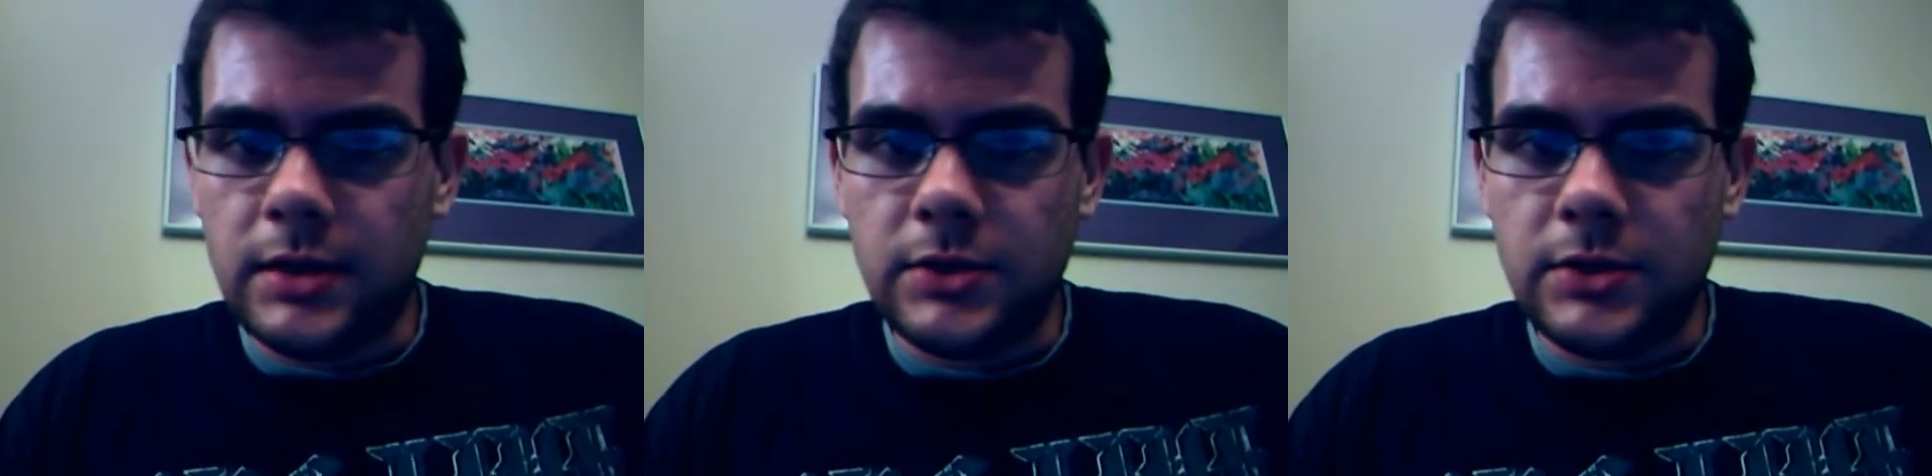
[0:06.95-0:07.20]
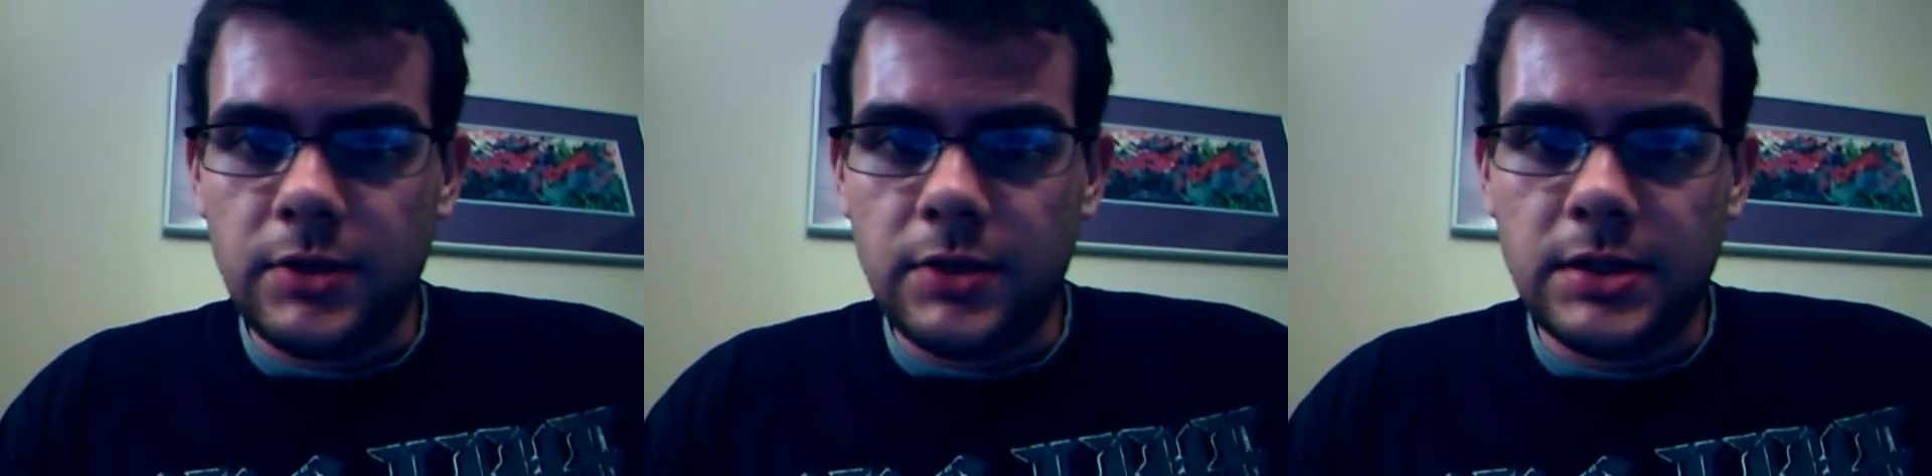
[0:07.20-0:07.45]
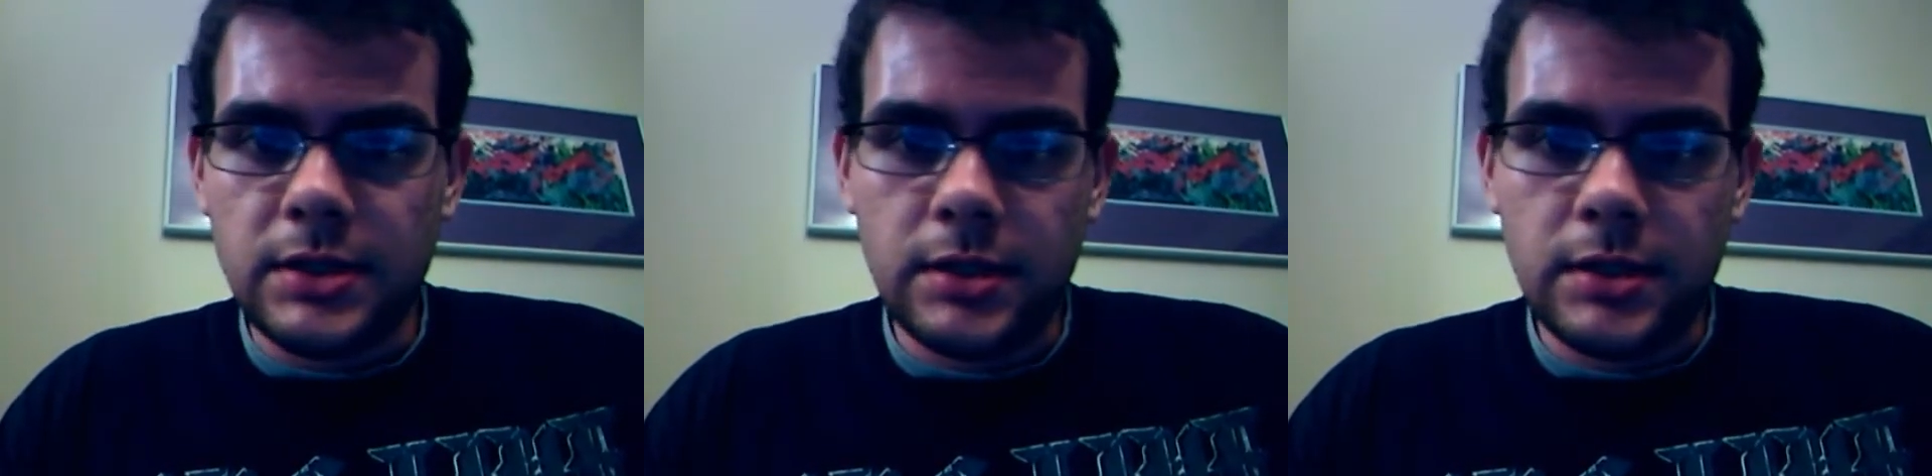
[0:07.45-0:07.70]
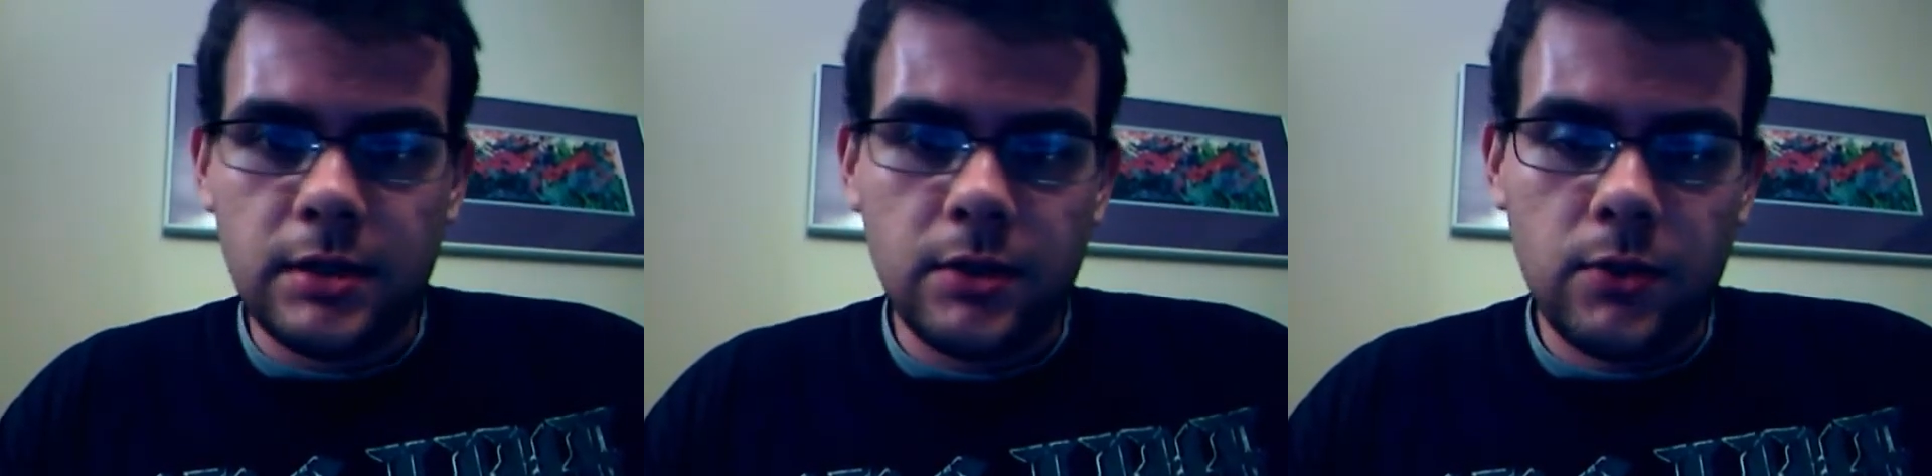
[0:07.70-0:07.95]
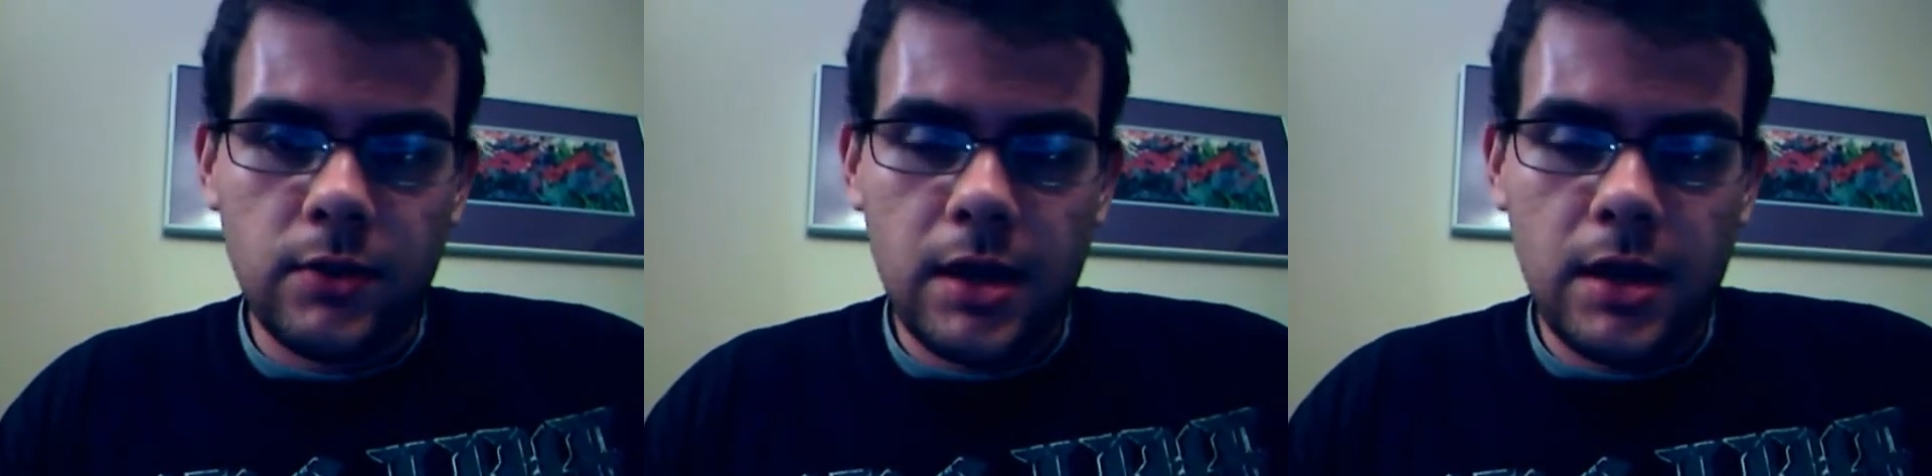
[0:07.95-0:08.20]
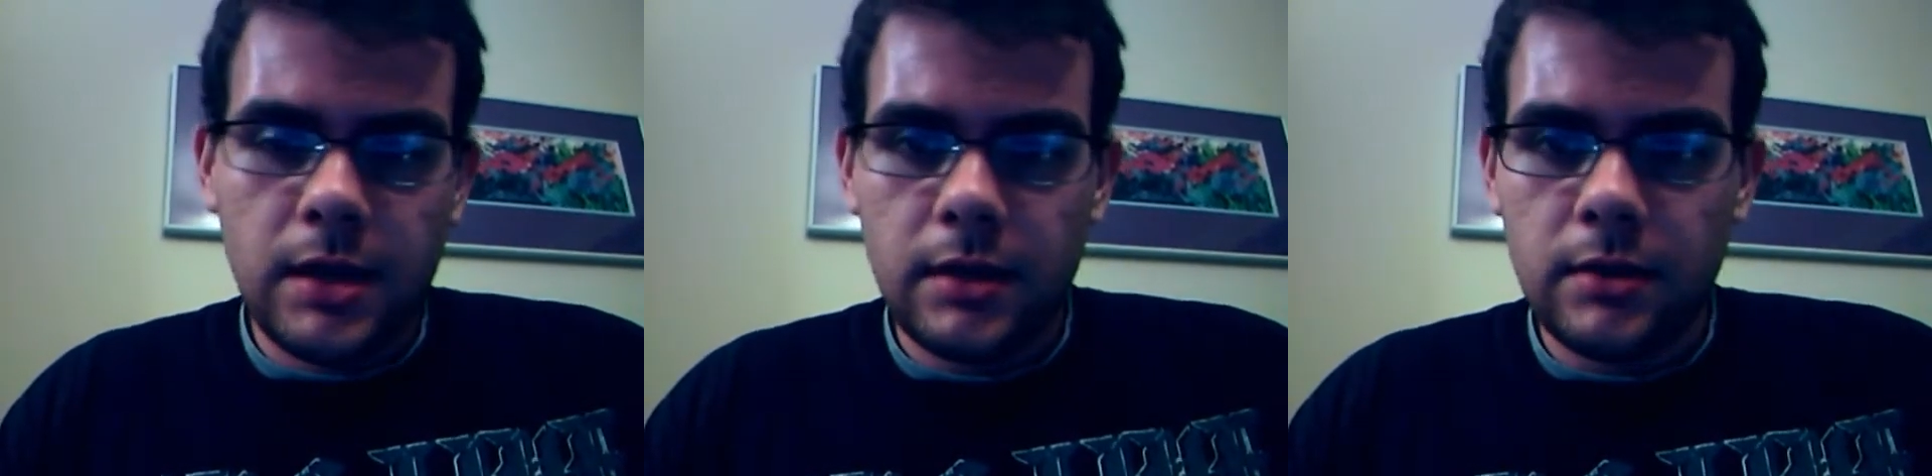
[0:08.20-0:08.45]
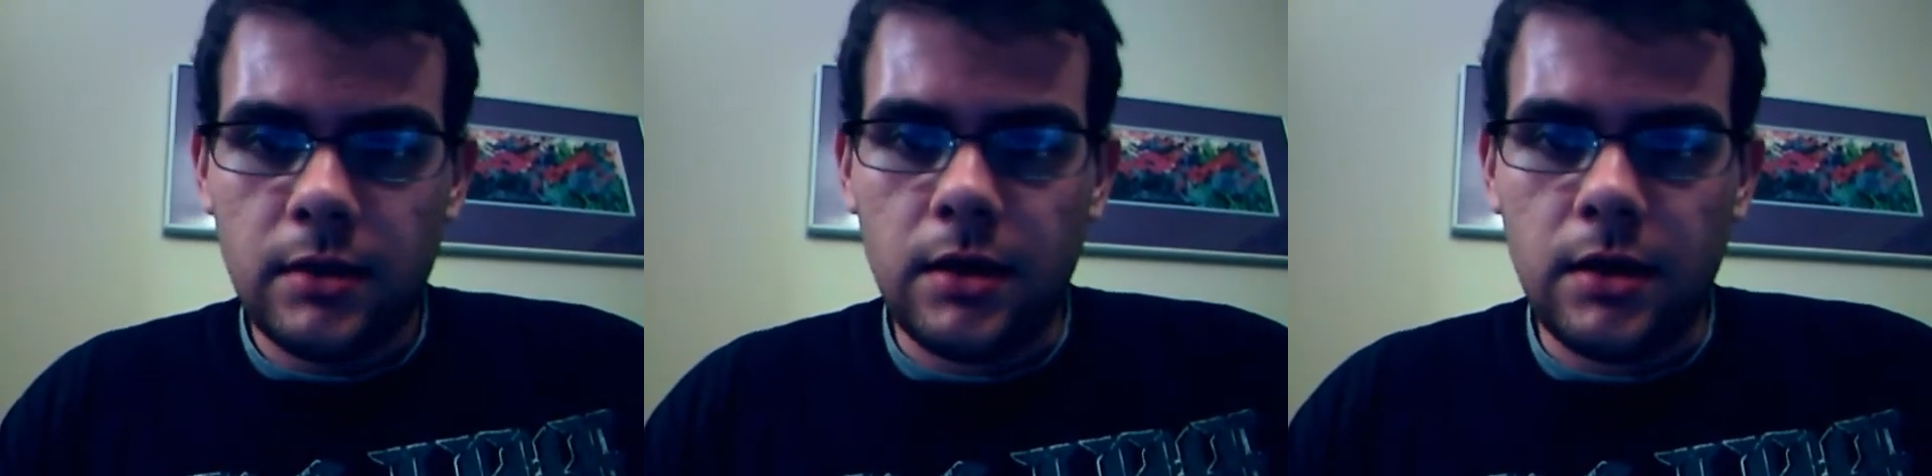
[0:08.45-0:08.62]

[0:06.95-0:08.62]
Escherichia coli.